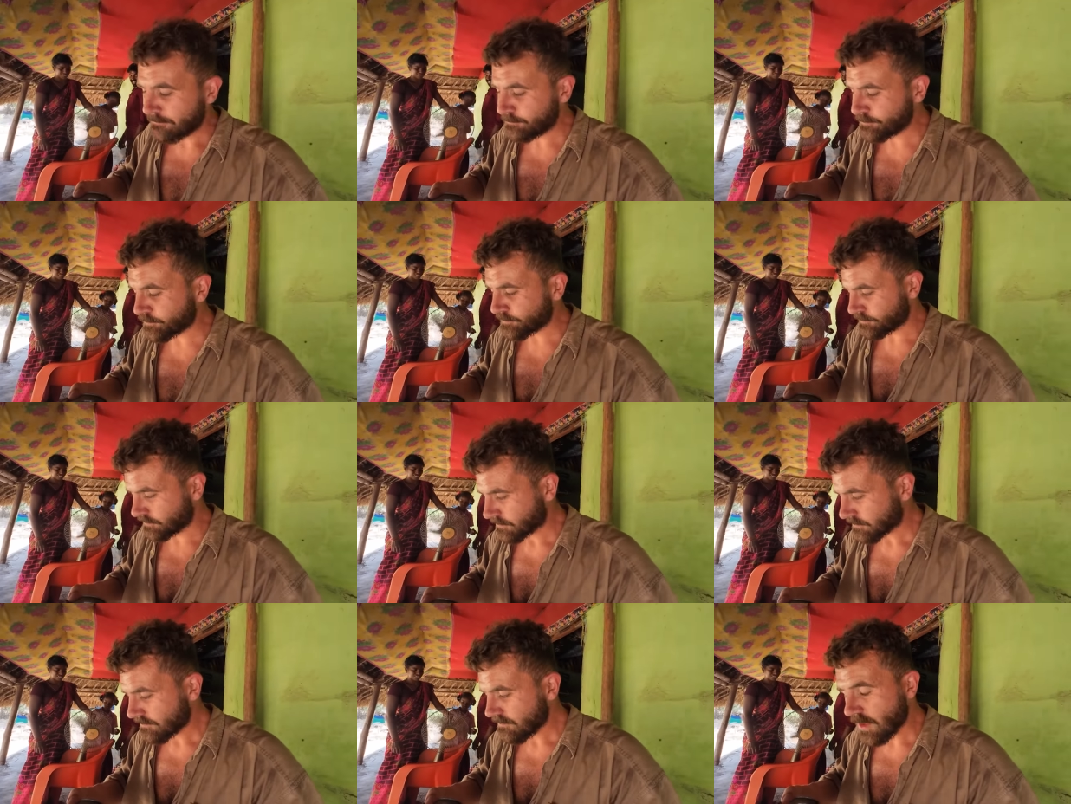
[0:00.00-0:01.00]
Mmm.
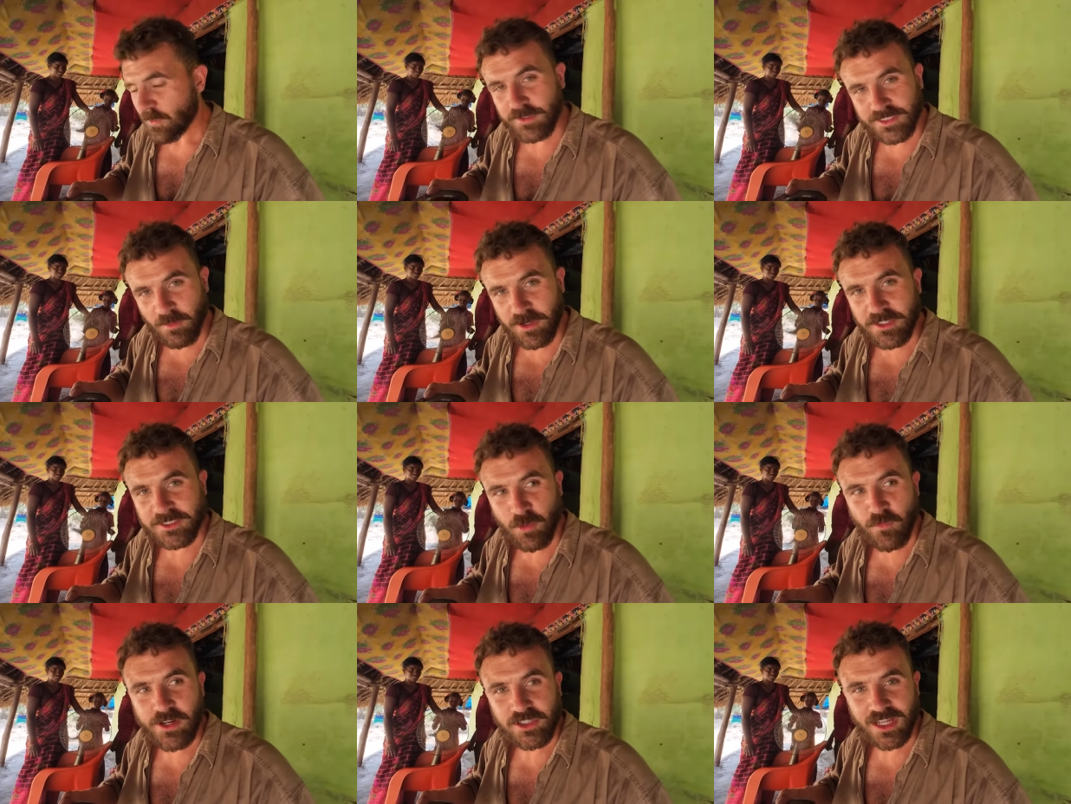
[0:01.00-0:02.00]
When someone in a
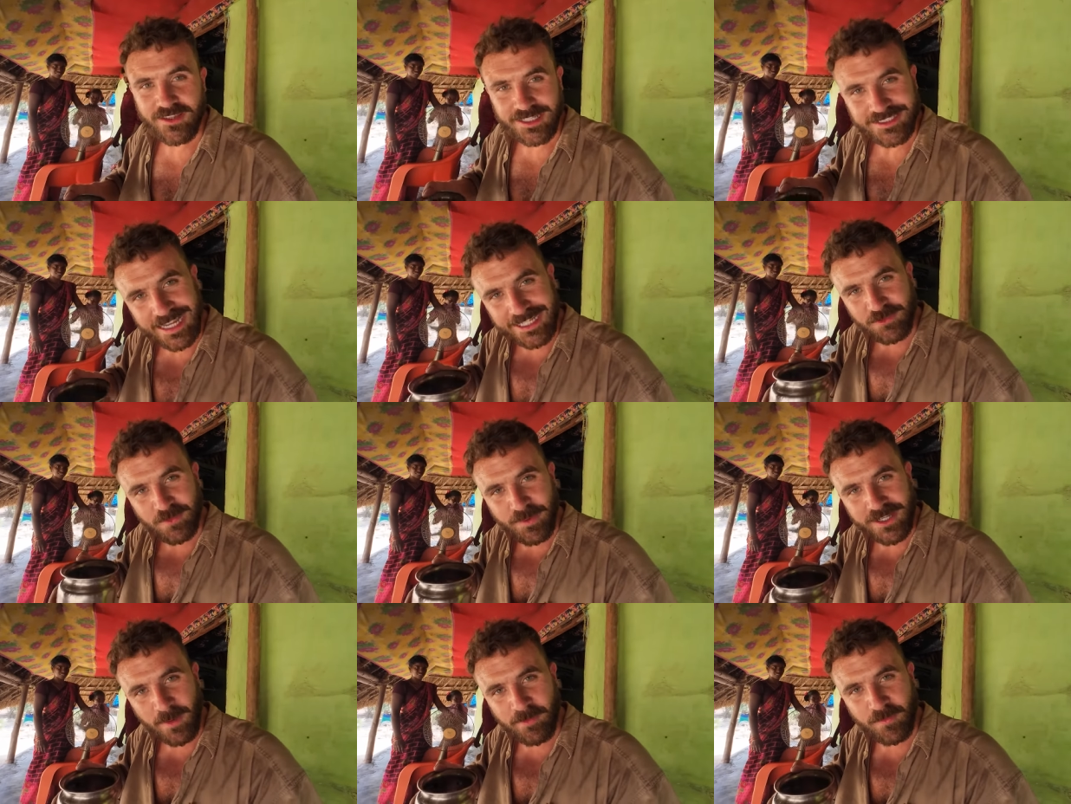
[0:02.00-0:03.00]
small village like this hands you a
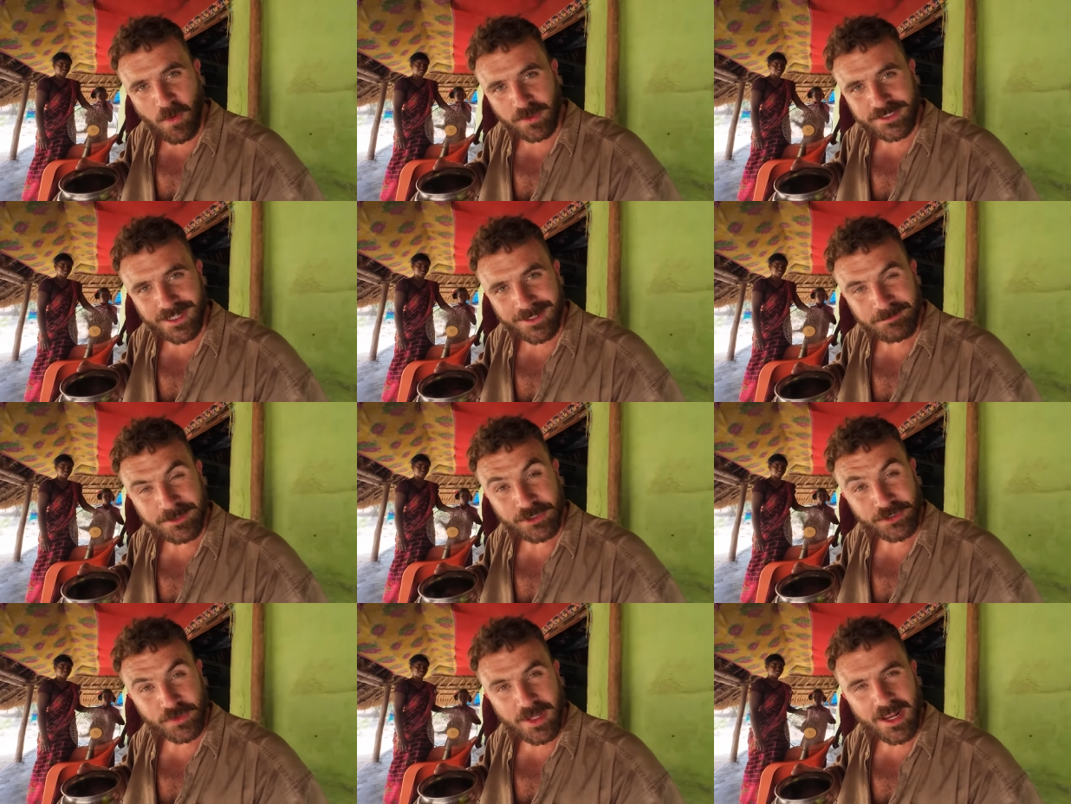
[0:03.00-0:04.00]
big cup of water,
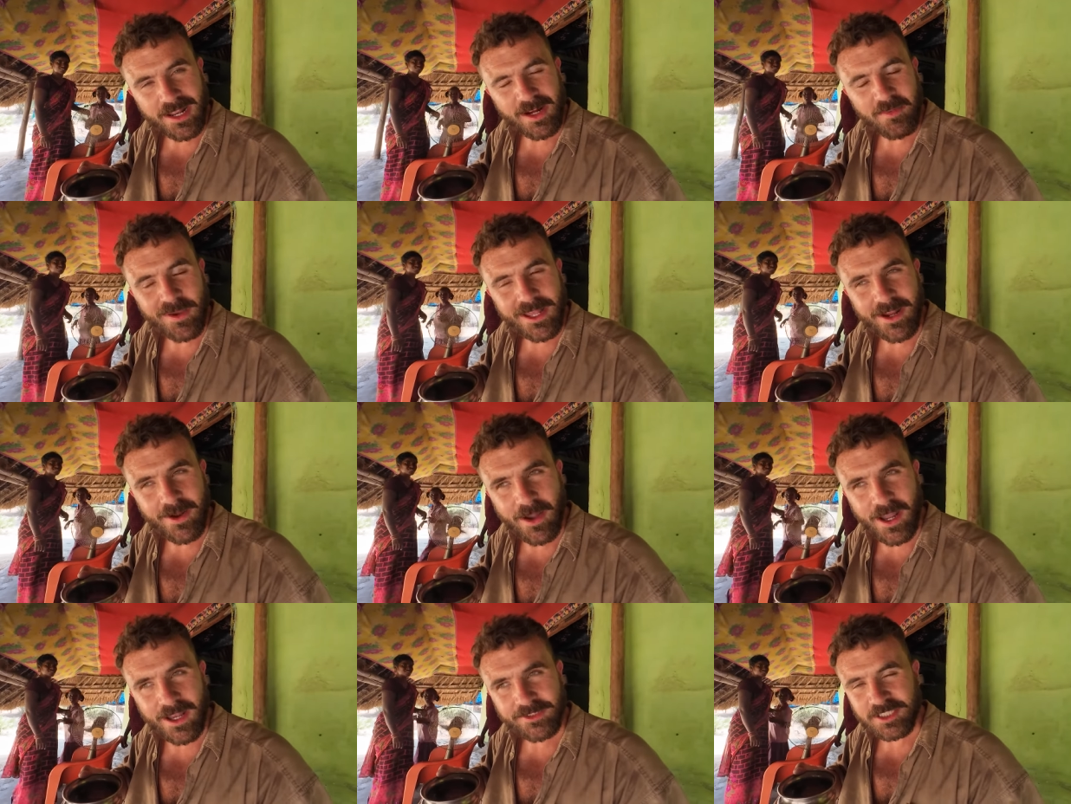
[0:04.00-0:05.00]
you do get a little bit
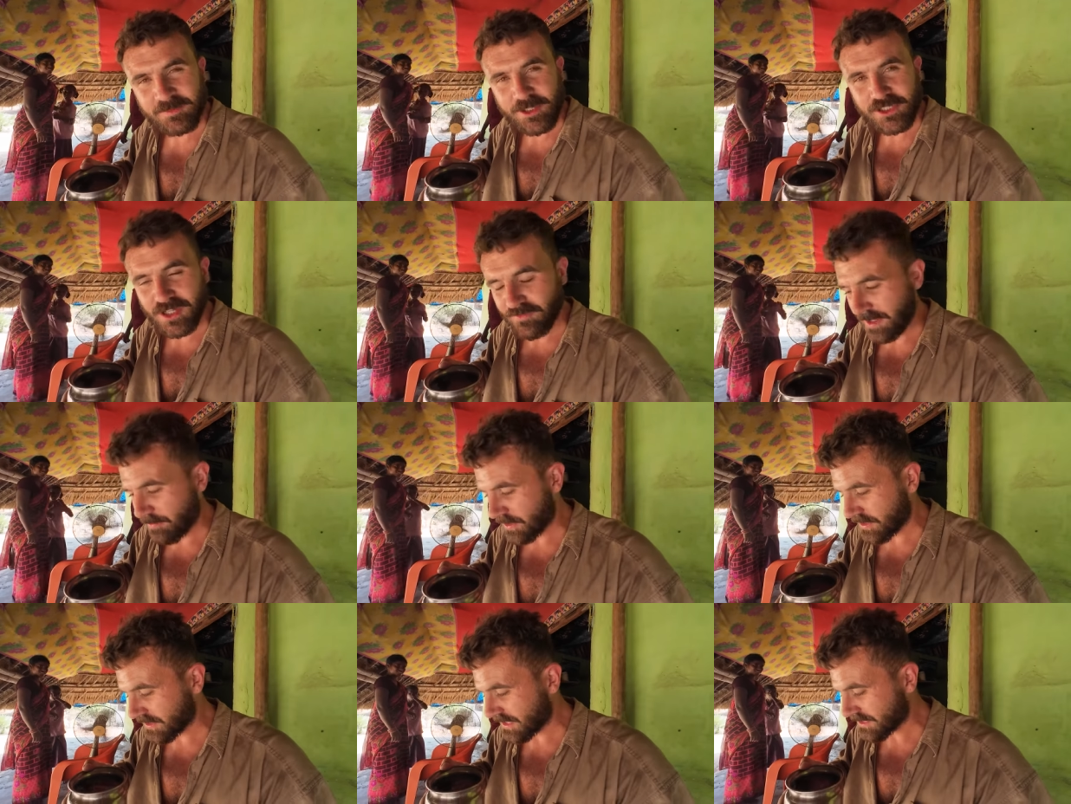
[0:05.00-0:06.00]
uh, suspicious of it
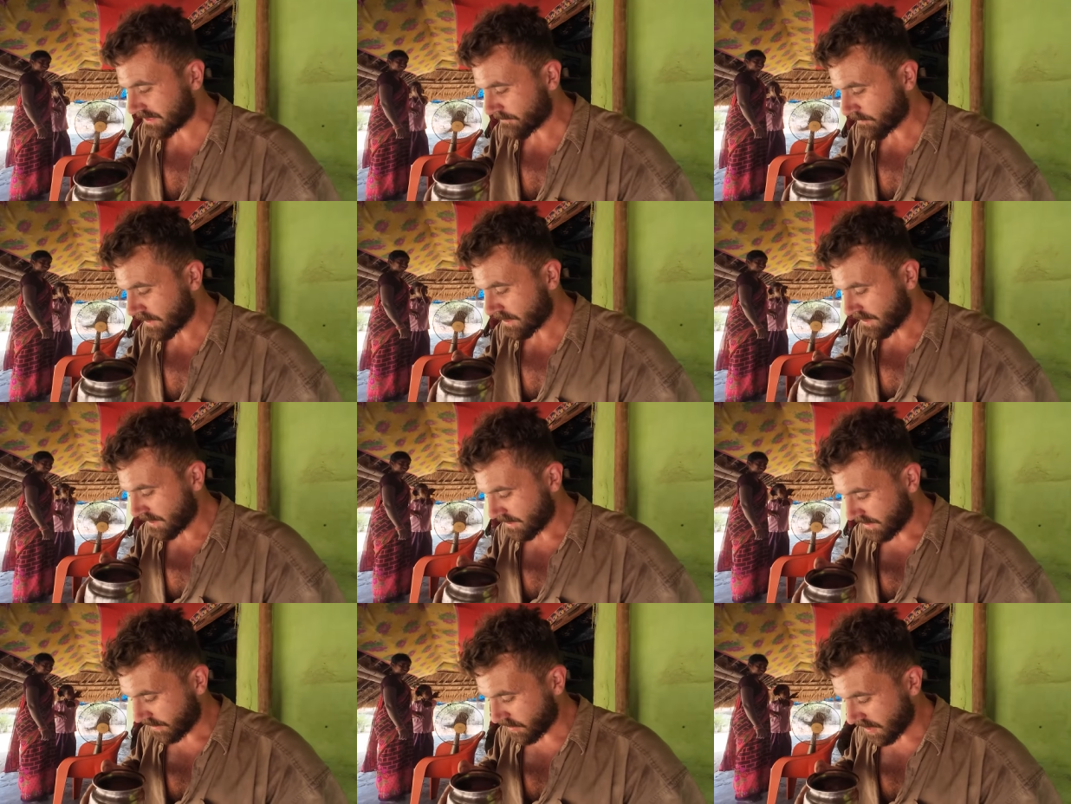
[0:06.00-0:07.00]
because it's
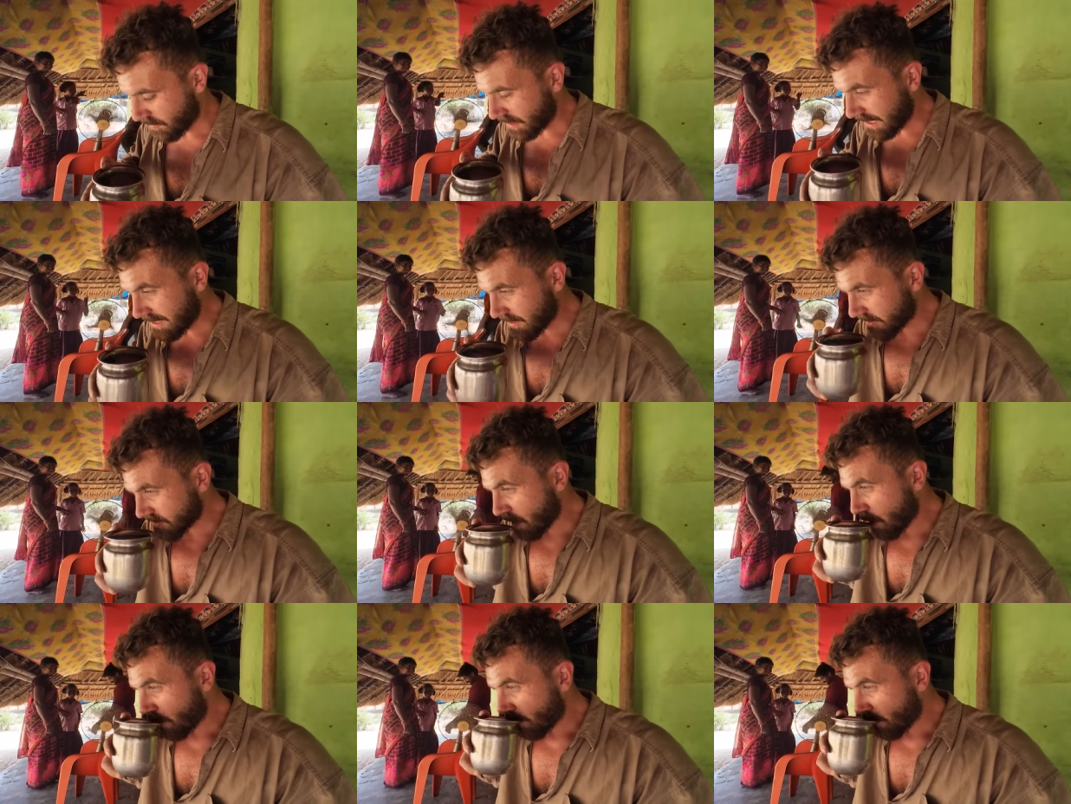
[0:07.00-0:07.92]
I don't know how clean it is.